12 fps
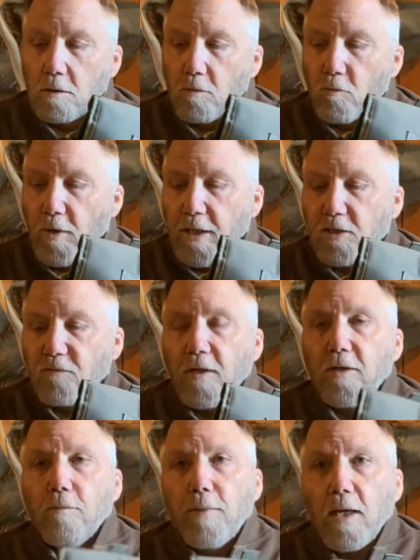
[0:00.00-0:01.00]

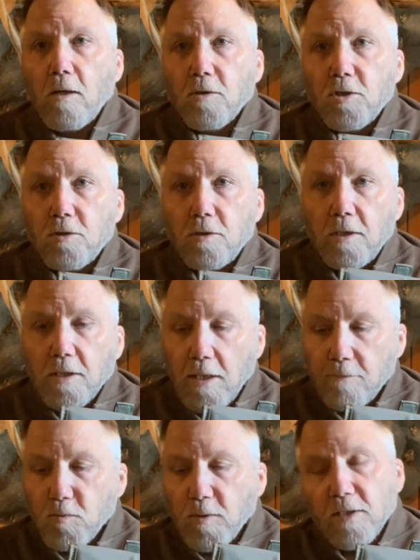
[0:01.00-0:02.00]
rangefinder pouch. It
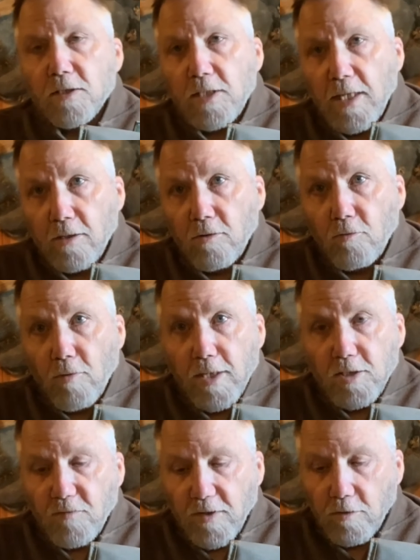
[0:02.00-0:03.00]
comes with a standard
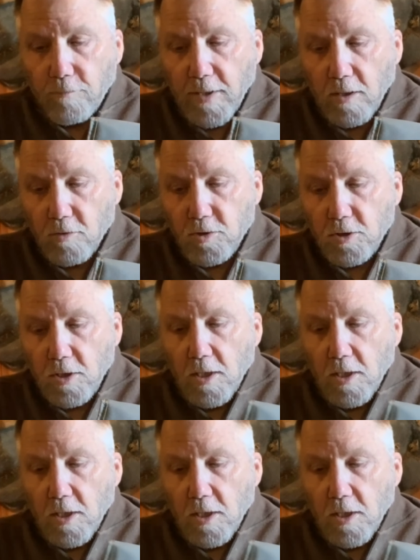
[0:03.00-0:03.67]
rangefinder pouch,